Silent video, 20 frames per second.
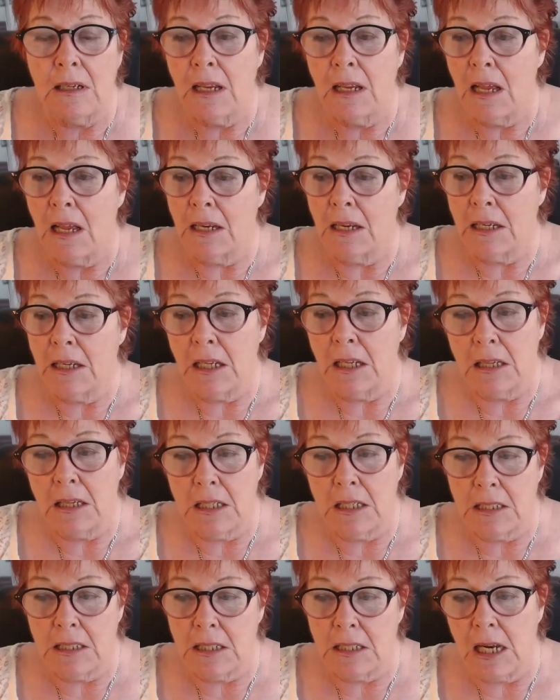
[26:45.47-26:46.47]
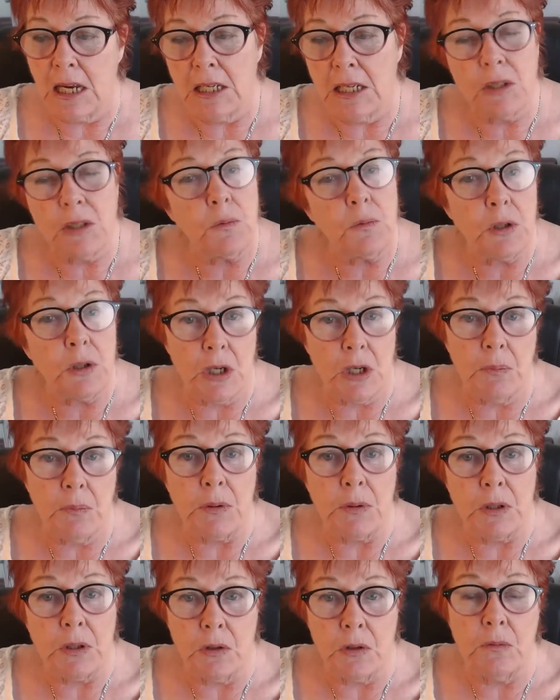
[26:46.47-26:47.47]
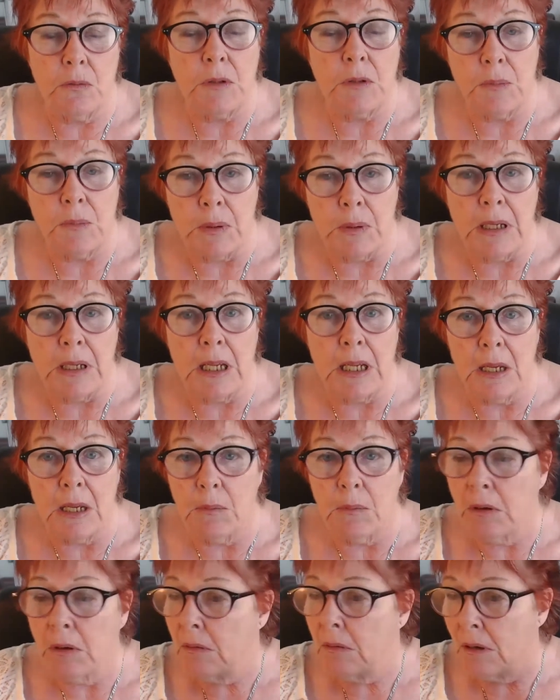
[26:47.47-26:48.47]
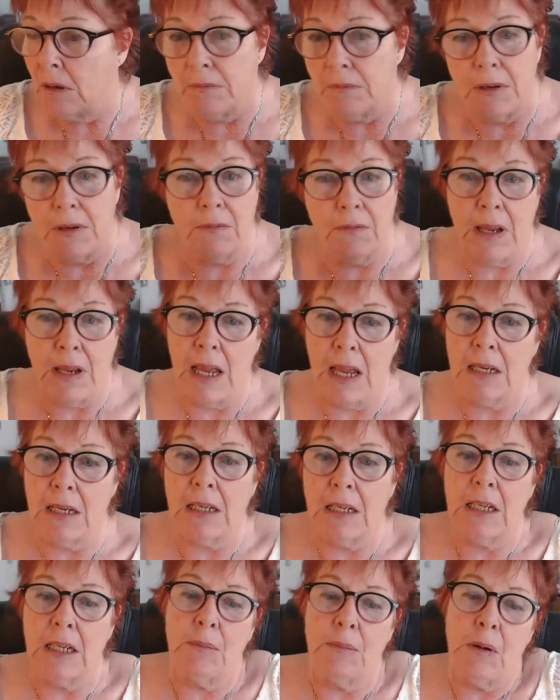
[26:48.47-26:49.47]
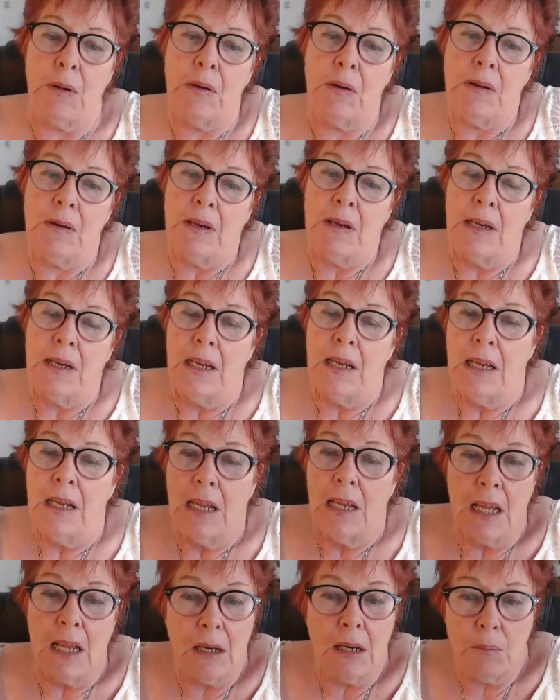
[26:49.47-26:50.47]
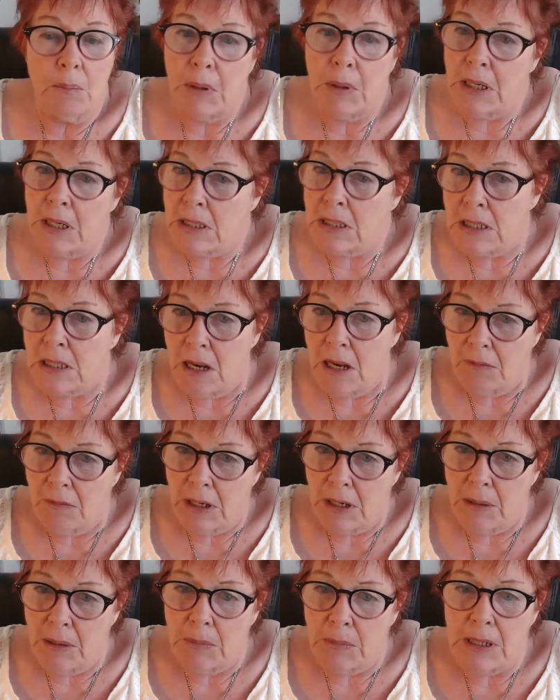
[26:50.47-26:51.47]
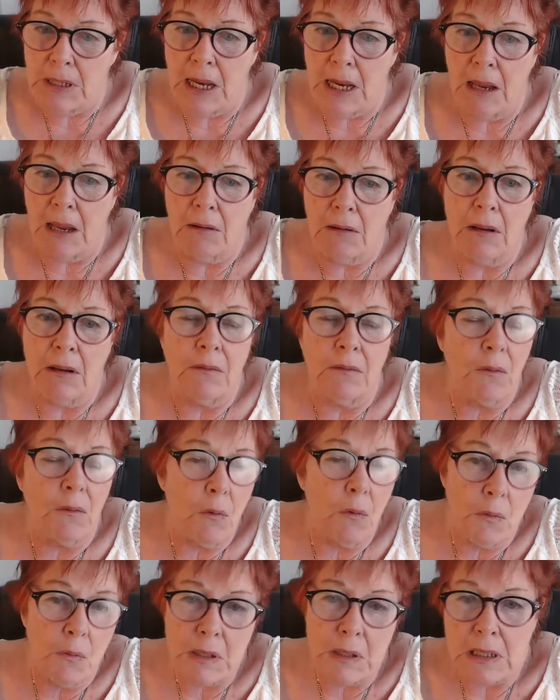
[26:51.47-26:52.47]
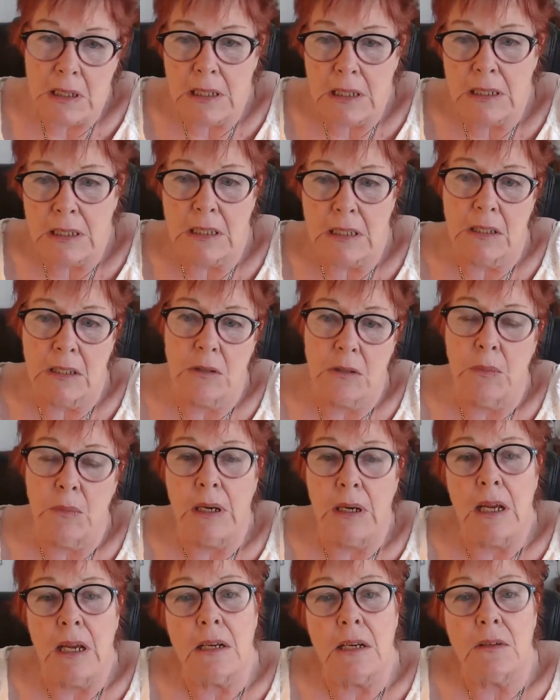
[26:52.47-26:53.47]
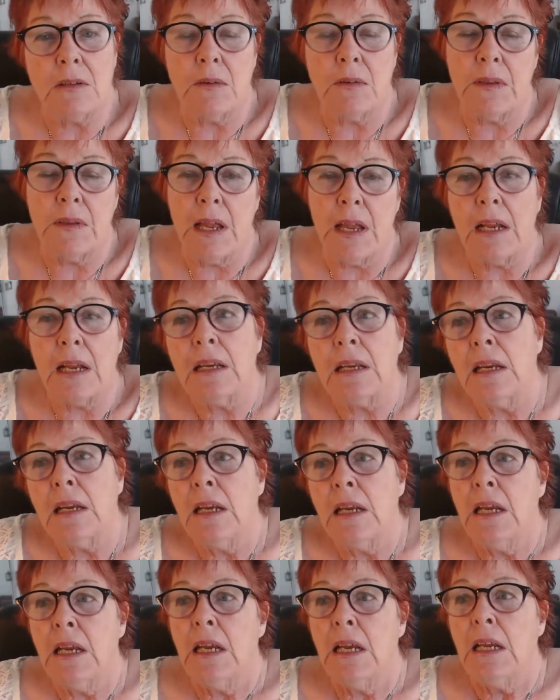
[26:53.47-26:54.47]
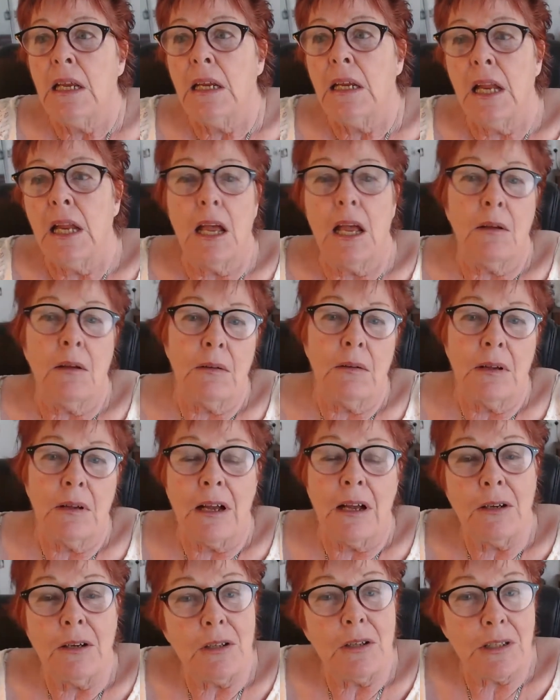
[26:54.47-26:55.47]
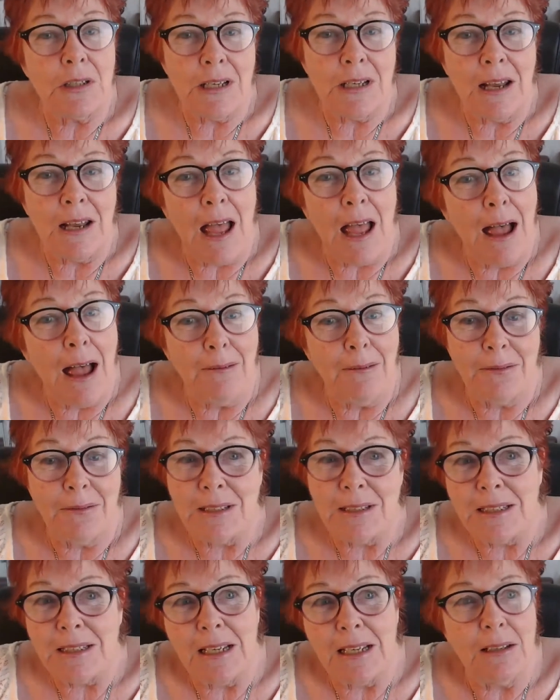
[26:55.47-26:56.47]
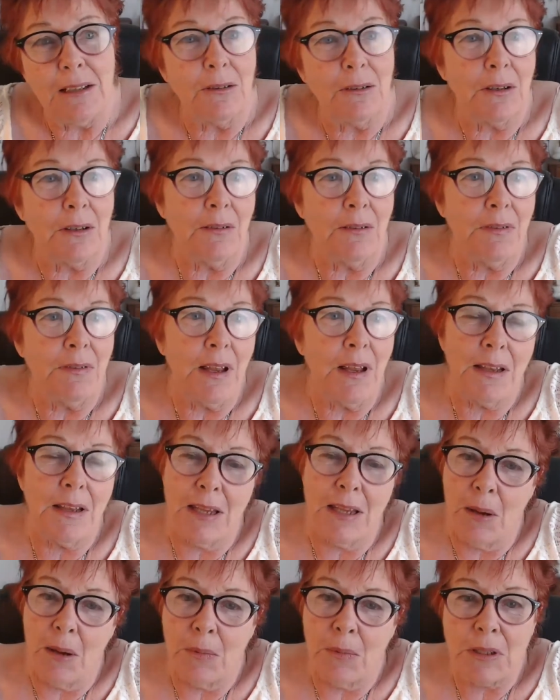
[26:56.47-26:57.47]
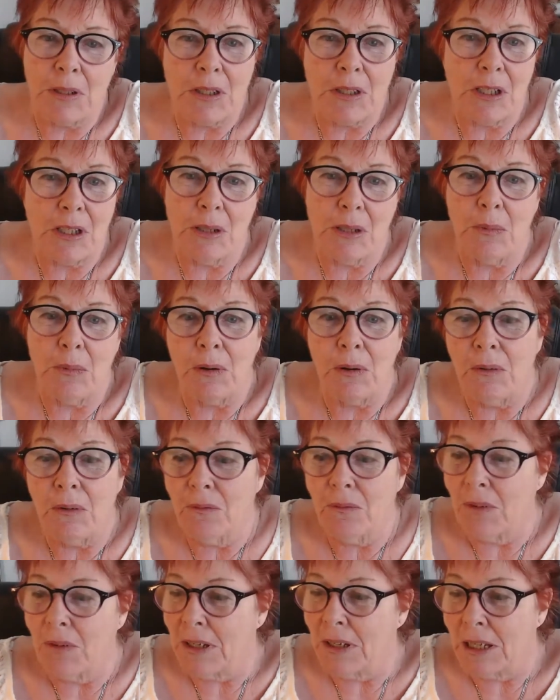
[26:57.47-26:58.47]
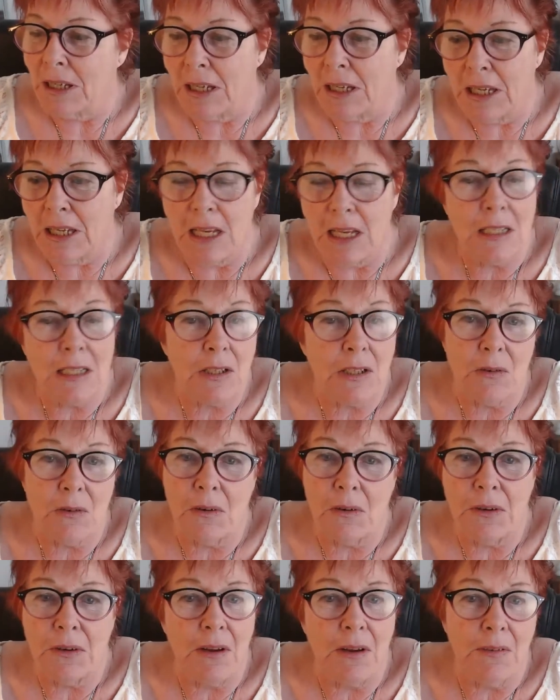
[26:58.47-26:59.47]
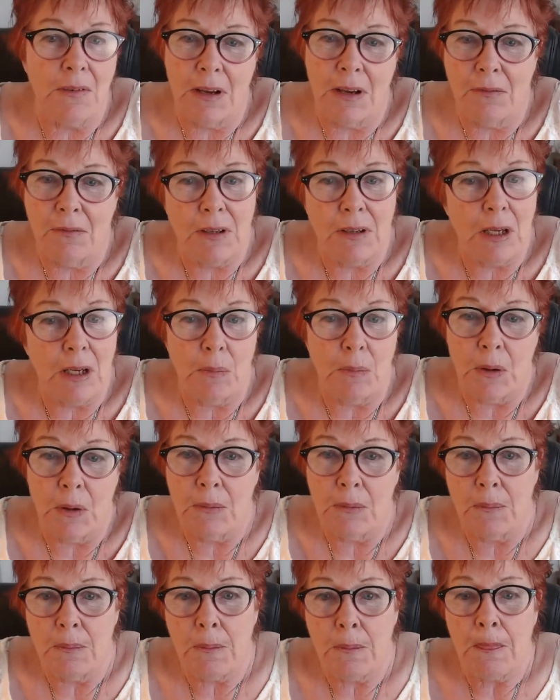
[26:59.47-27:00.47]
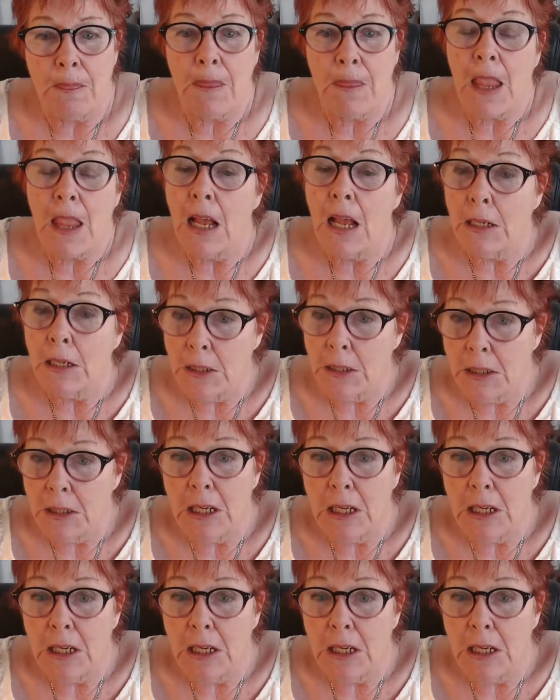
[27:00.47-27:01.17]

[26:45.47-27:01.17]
I get this taste, which I presume to be chemo. I've never had chemo, but it's never let me down. I always listen to my gut on that. Now, I used to laugh and say, look, I've had that much chemo. If I get cancer, I'll never have chemo. I did